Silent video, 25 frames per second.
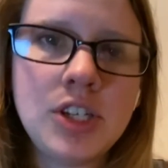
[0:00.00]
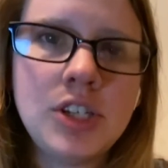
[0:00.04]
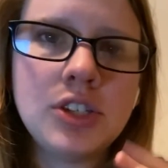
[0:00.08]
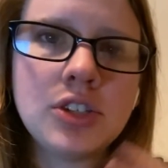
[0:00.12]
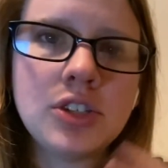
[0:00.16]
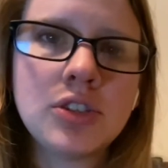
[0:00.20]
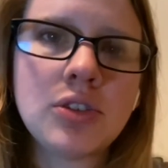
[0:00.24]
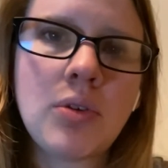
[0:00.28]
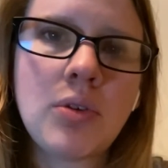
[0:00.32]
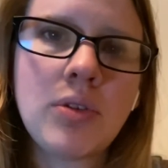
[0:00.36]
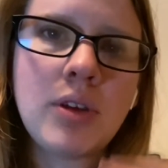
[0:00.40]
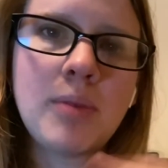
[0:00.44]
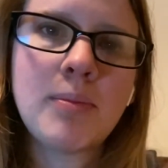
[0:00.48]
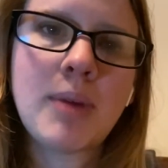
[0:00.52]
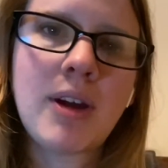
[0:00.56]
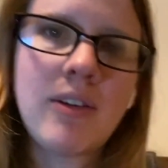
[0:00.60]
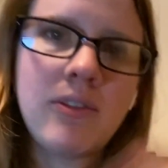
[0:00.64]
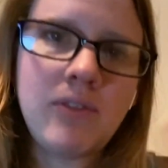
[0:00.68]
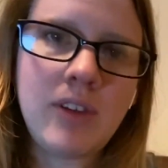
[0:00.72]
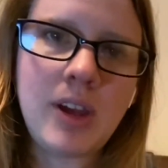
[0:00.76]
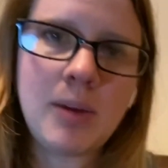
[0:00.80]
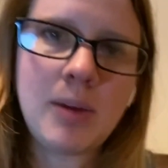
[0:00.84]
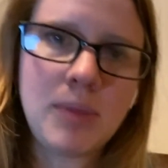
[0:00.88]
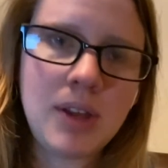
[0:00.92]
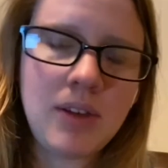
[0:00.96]
so that my
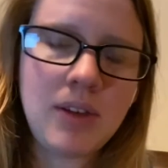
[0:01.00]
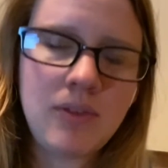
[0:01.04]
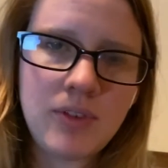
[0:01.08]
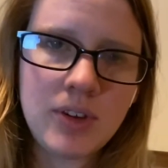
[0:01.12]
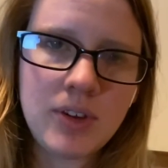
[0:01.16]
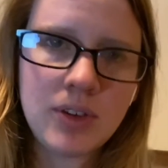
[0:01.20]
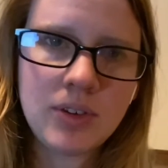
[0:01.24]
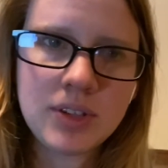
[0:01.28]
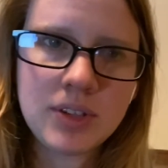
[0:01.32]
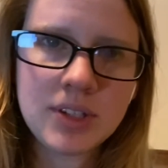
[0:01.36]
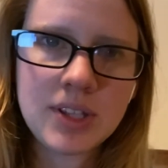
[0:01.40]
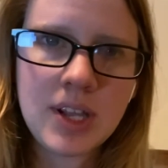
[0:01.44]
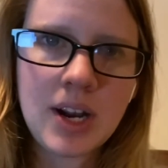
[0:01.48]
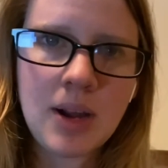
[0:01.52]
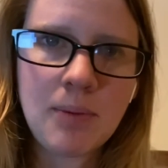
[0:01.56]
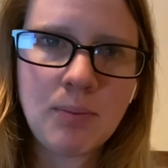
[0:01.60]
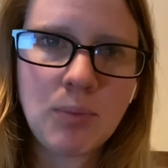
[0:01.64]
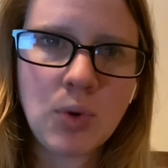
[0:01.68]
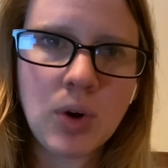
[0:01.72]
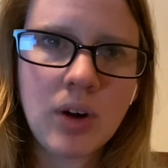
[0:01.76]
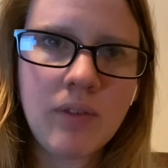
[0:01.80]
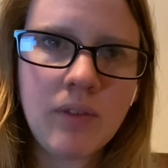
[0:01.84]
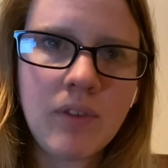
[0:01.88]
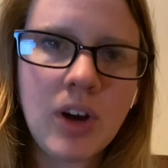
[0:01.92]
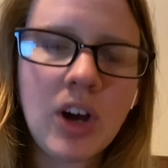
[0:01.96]
family feels that I'm
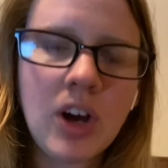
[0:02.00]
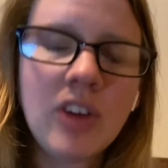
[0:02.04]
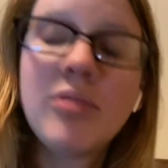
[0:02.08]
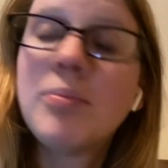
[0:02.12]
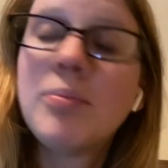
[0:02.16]
more involved.